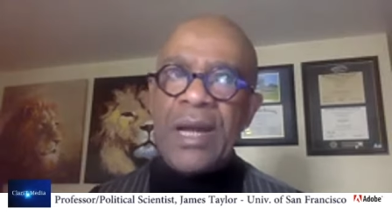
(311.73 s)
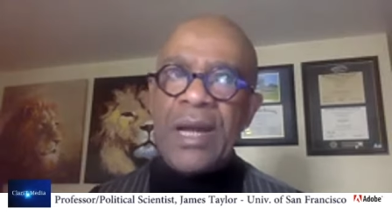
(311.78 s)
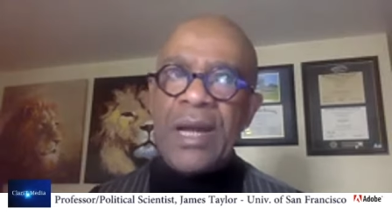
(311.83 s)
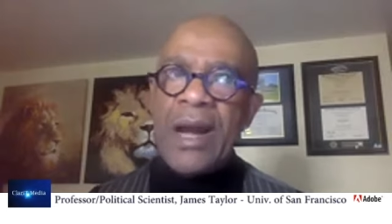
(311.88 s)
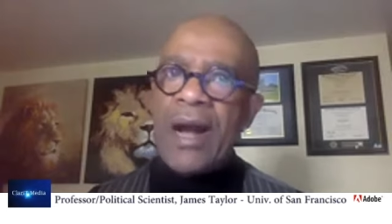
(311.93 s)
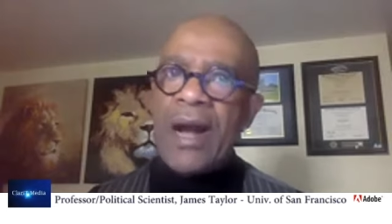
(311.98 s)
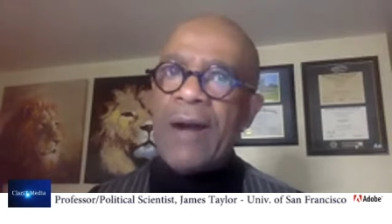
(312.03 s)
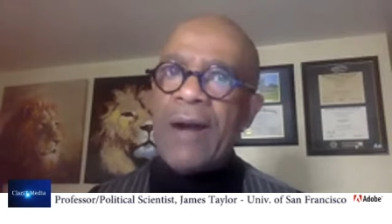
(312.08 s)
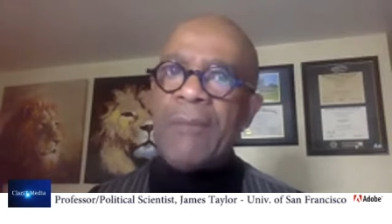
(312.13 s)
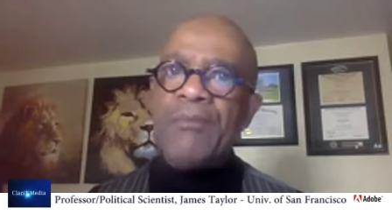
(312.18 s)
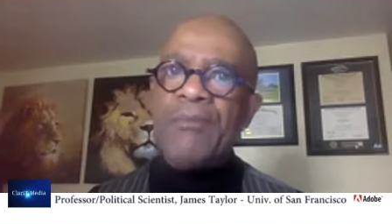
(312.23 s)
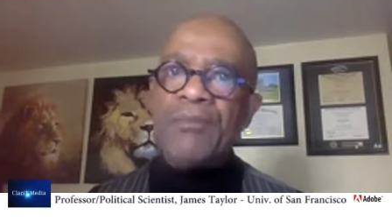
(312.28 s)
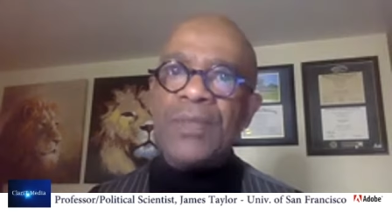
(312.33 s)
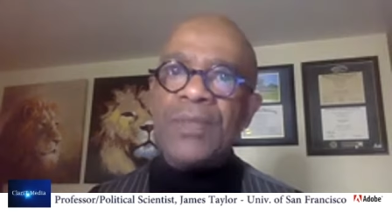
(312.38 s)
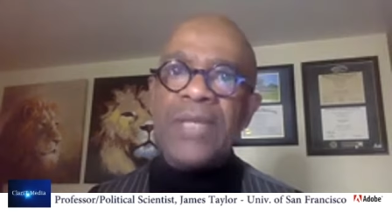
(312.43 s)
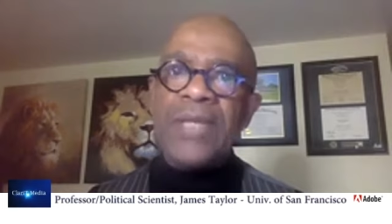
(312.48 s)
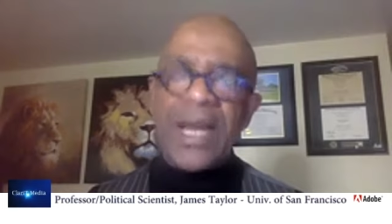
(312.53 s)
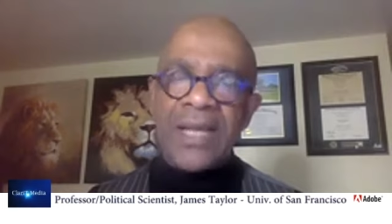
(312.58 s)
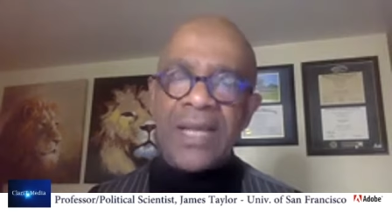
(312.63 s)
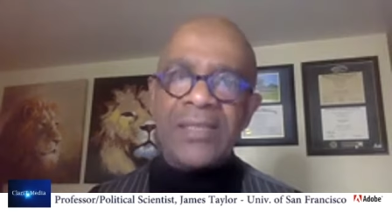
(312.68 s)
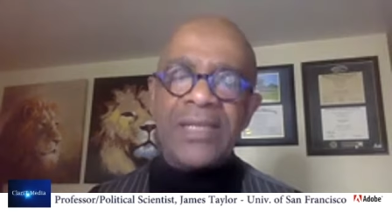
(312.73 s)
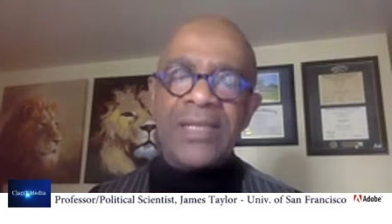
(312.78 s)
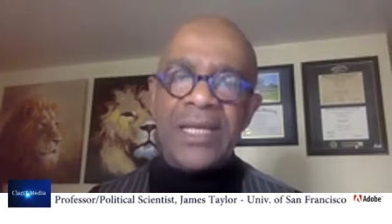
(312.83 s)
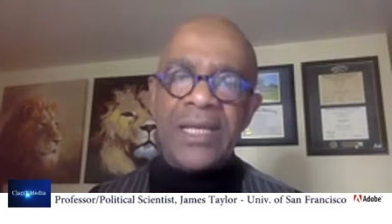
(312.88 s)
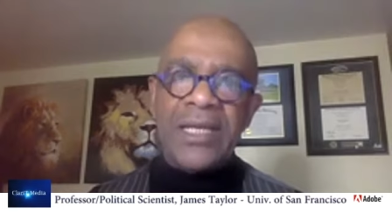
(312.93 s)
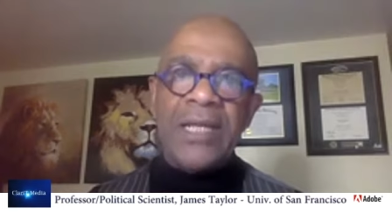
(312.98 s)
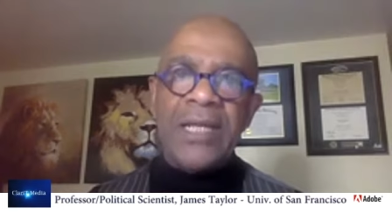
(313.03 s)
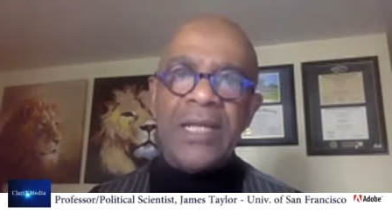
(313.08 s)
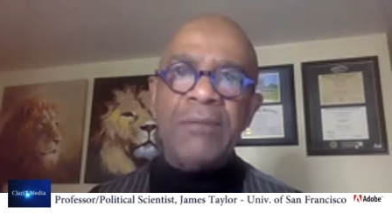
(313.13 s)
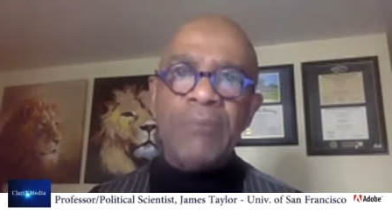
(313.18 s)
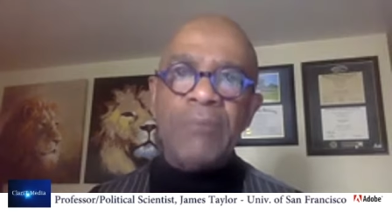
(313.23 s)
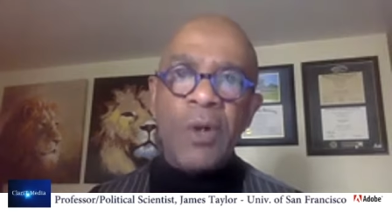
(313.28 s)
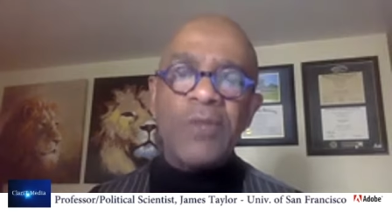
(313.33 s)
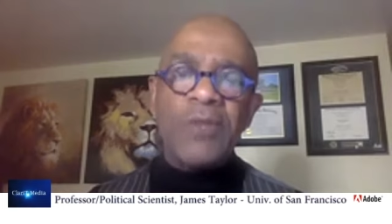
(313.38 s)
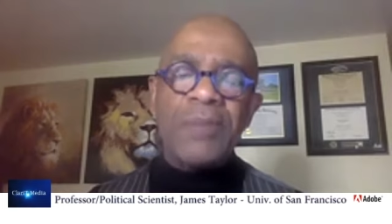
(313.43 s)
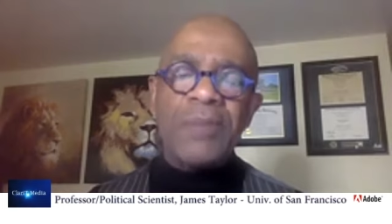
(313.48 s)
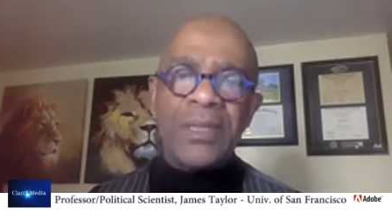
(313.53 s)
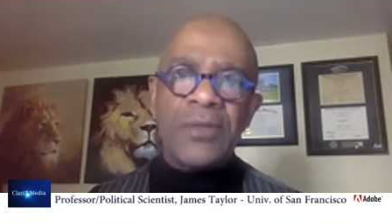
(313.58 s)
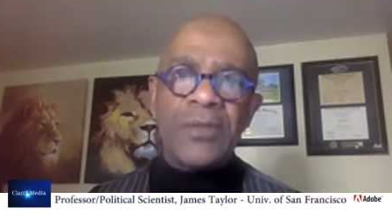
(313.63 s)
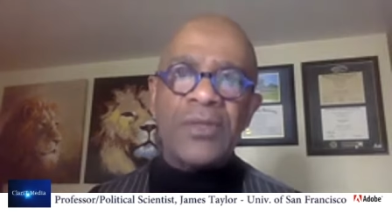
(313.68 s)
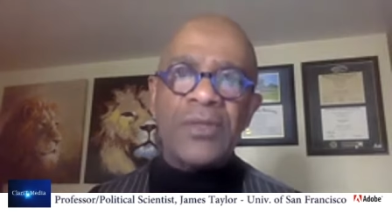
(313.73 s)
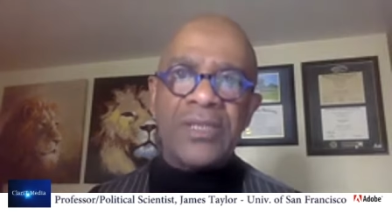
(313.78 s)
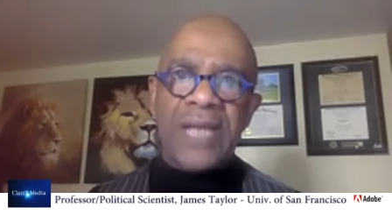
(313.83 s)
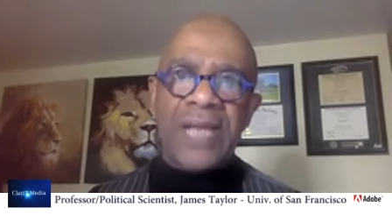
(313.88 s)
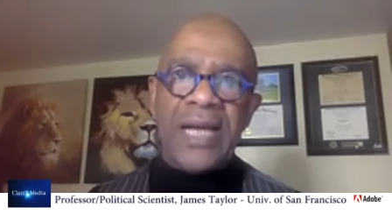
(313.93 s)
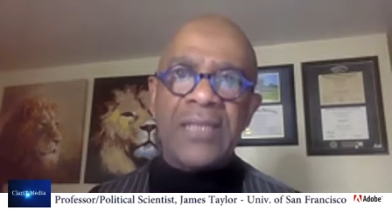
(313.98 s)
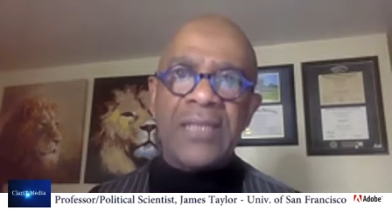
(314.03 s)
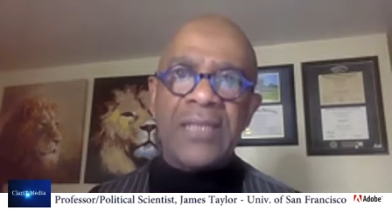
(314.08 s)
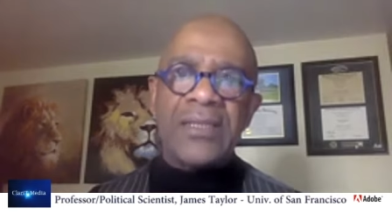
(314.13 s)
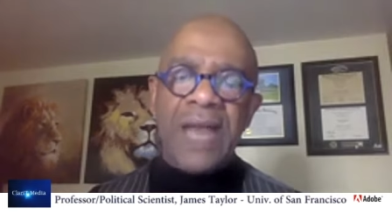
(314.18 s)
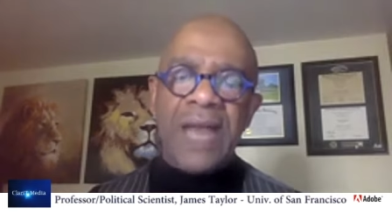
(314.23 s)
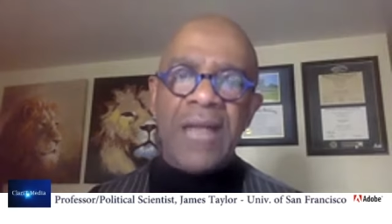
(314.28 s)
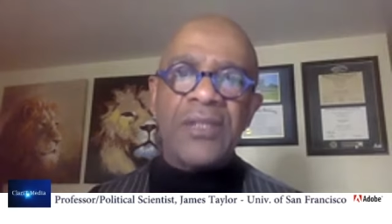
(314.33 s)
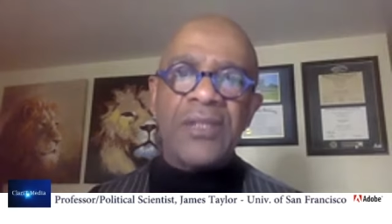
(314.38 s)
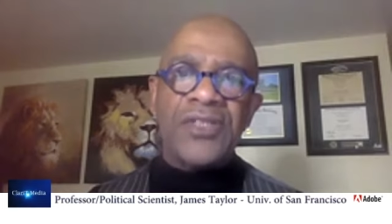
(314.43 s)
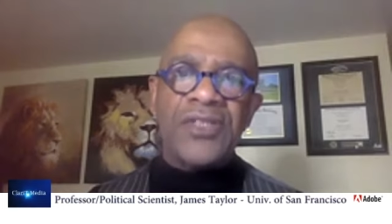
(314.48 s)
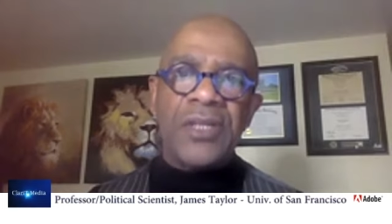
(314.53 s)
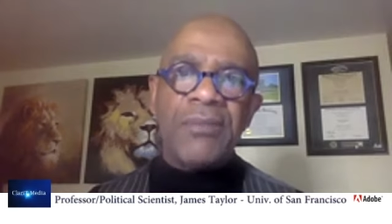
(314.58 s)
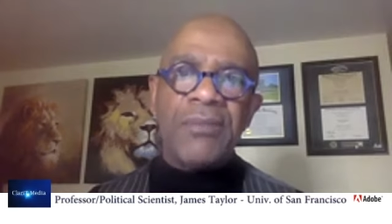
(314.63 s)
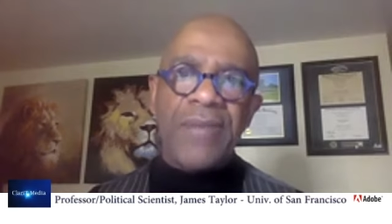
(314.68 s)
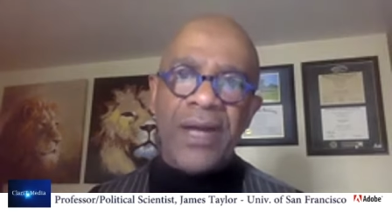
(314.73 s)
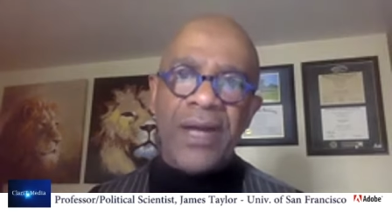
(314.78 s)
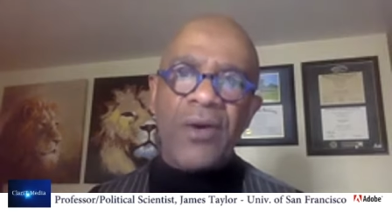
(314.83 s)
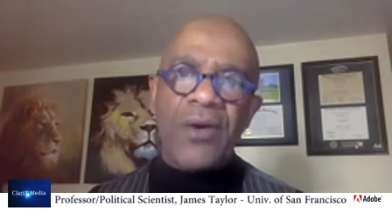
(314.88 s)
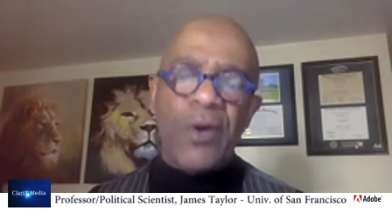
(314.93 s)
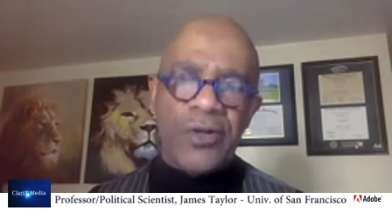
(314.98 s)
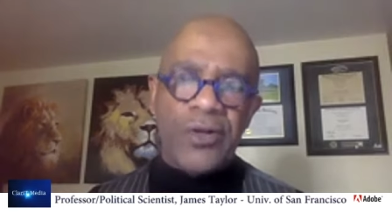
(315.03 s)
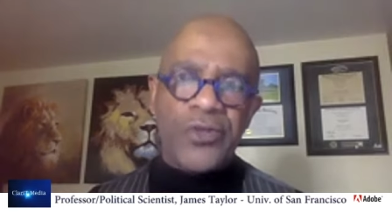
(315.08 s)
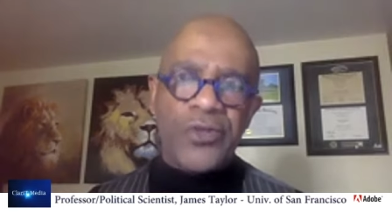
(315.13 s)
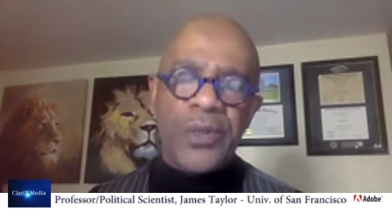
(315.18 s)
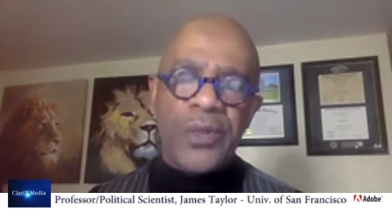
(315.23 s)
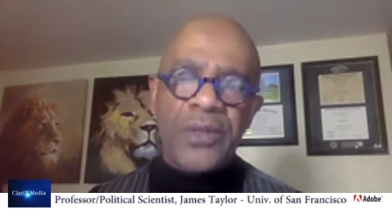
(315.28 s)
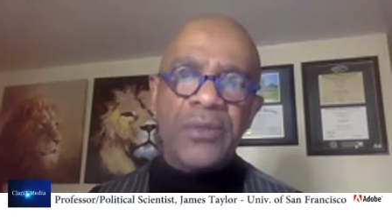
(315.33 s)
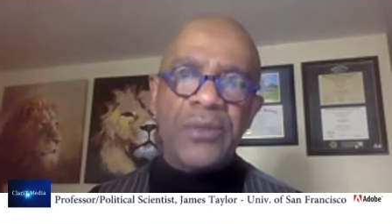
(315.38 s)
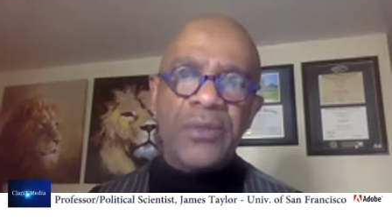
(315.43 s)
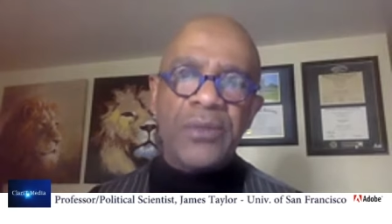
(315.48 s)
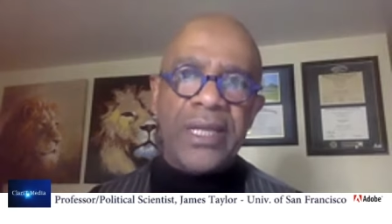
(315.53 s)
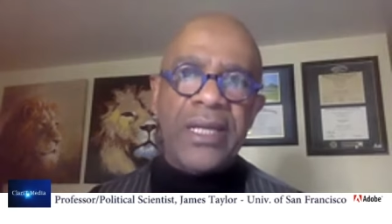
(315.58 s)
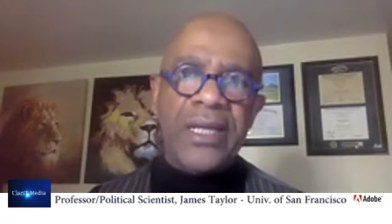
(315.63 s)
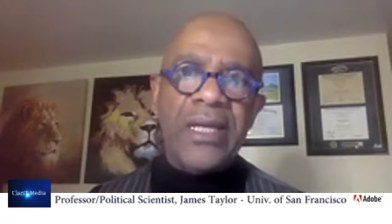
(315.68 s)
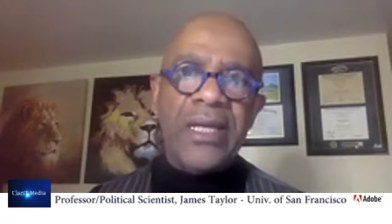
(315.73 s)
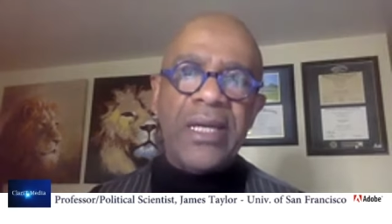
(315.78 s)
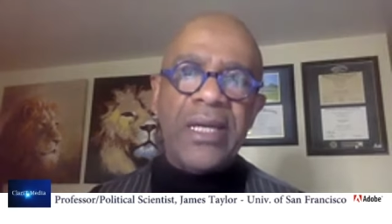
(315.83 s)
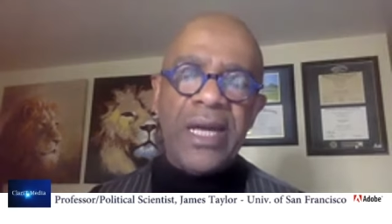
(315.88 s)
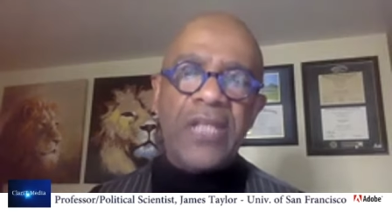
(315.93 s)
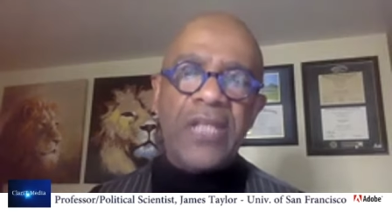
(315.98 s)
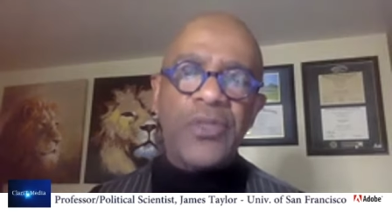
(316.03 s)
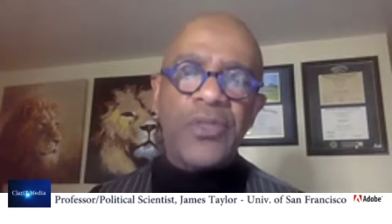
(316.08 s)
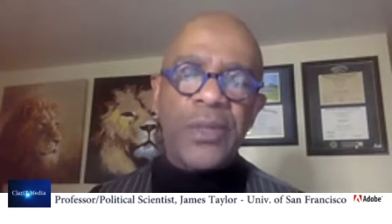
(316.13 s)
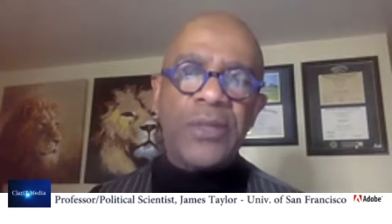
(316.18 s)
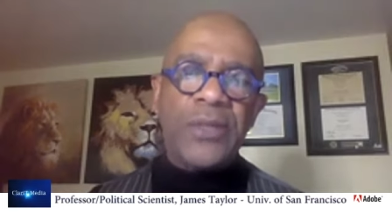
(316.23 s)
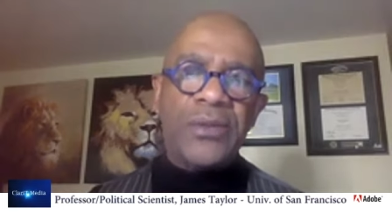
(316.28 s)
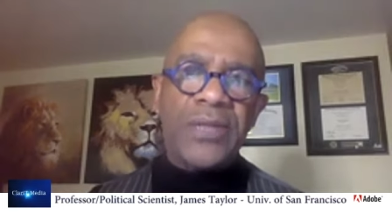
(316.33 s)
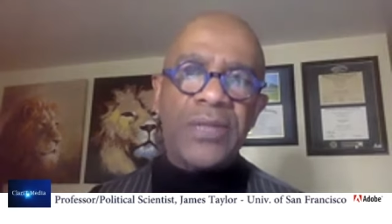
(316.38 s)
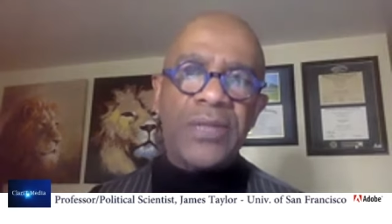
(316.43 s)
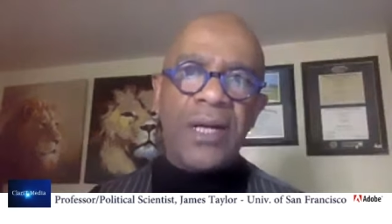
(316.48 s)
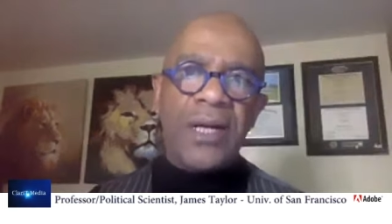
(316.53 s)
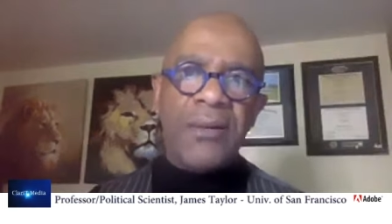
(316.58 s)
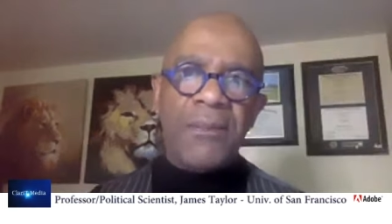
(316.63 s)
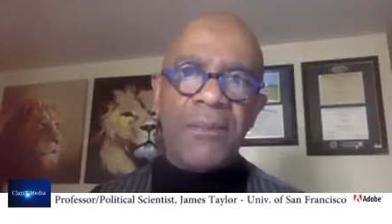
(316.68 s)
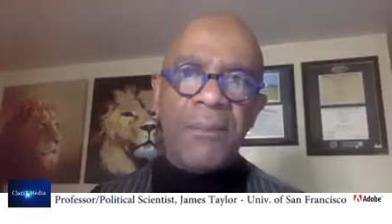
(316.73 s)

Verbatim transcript: um, like I said, in most political science scholarship, they're called Tweedledee and Tweedledum.